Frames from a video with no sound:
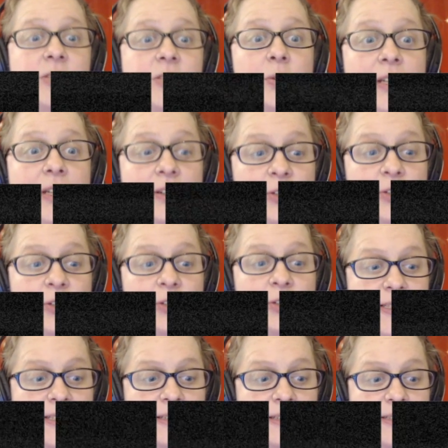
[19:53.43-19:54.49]
pretty heavy
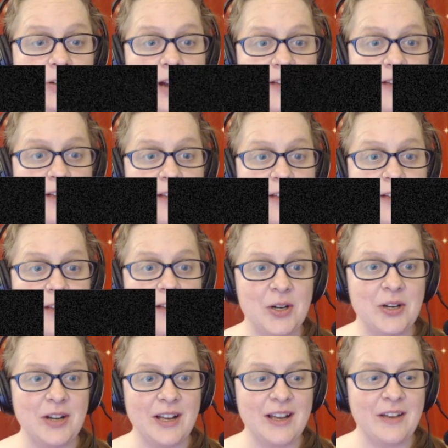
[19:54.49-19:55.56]
duty on your PC's
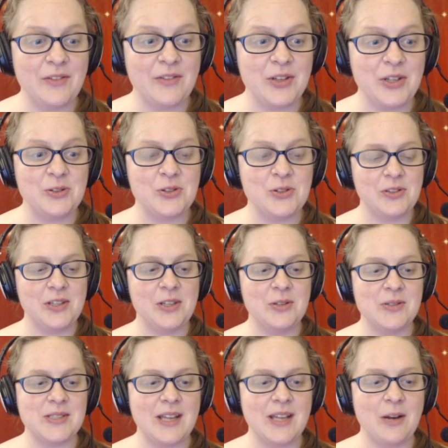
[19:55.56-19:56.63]
graphics card. I
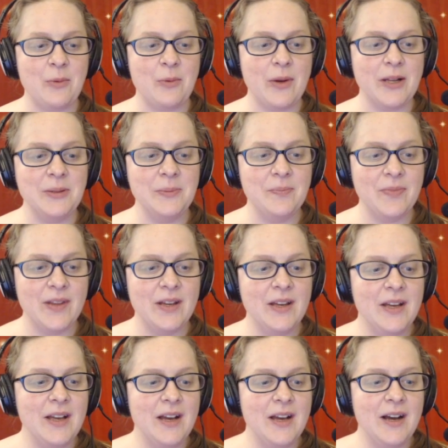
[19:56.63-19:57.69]
haven't usually used
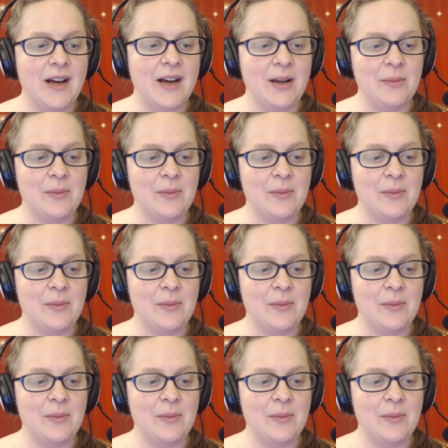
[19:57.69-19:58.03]
that one.